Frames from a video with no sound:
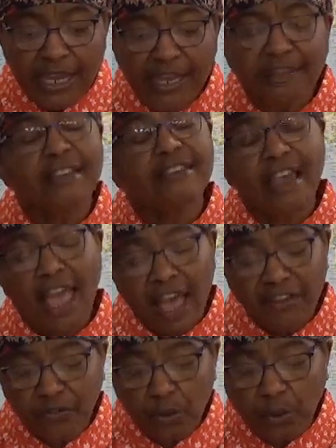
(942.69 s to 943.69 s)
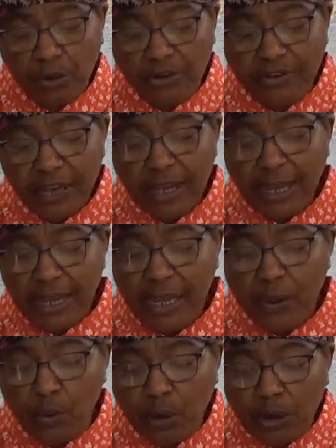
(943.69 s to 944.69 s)
It says, Afterwards
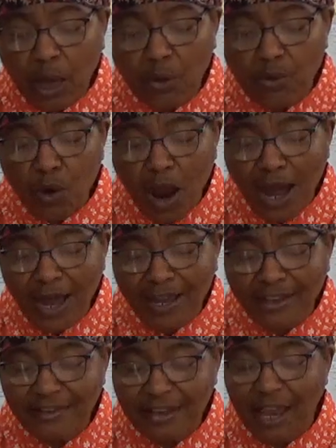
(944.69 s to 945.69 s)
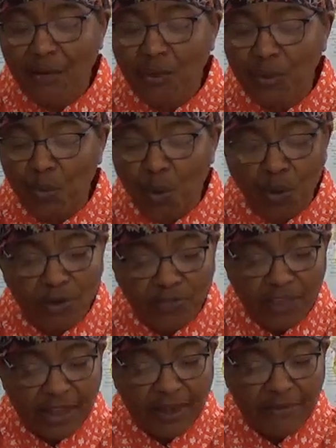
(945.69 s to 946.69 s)
he will arise and reward
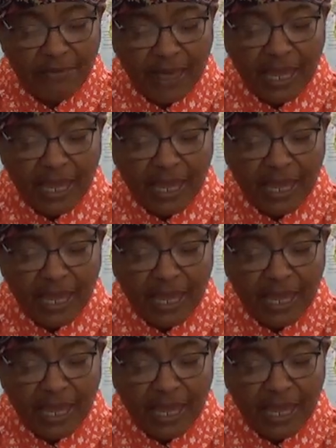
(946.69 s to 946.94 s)
them,